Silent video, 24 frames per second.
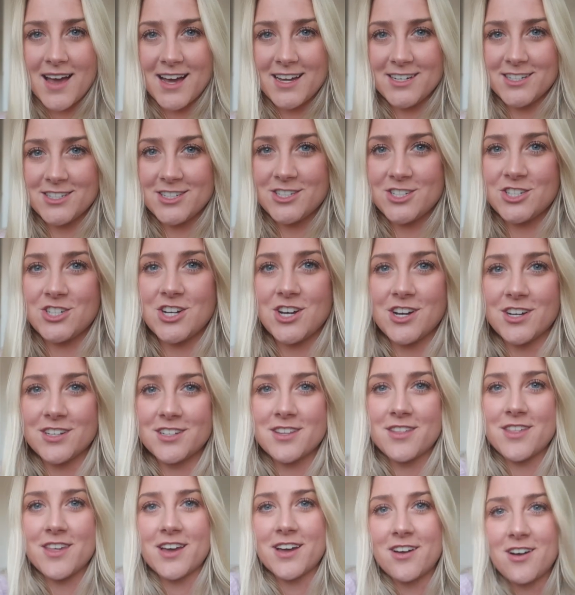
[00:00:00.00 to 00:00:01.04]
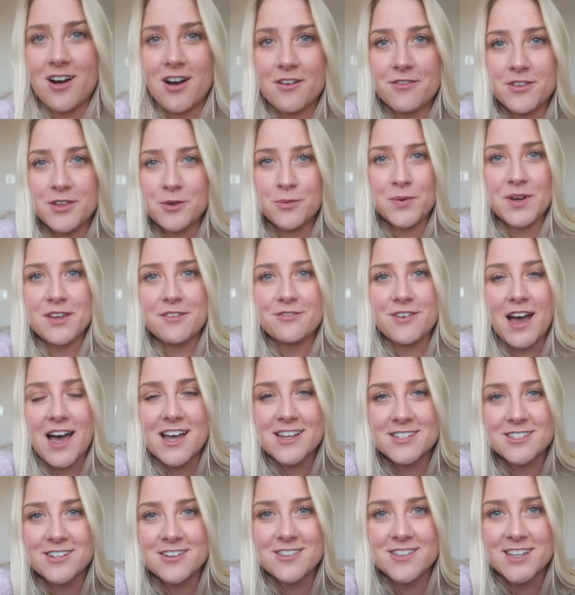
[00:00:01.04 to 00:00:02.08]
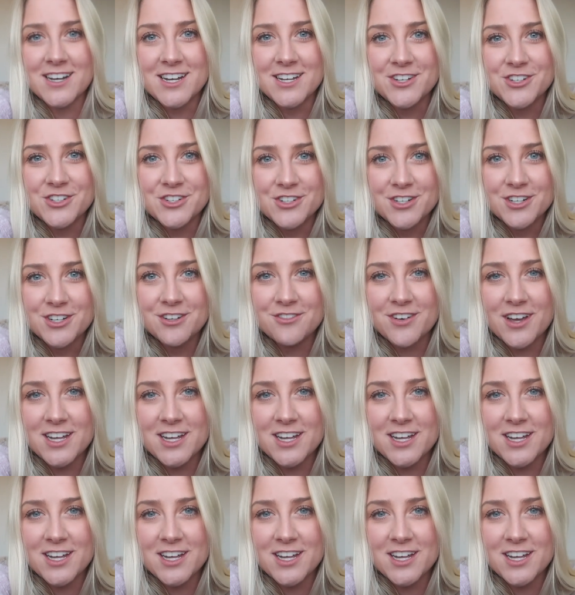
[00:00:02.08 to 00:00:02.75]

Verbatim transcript: I just chugged that coffee way faster than I should have.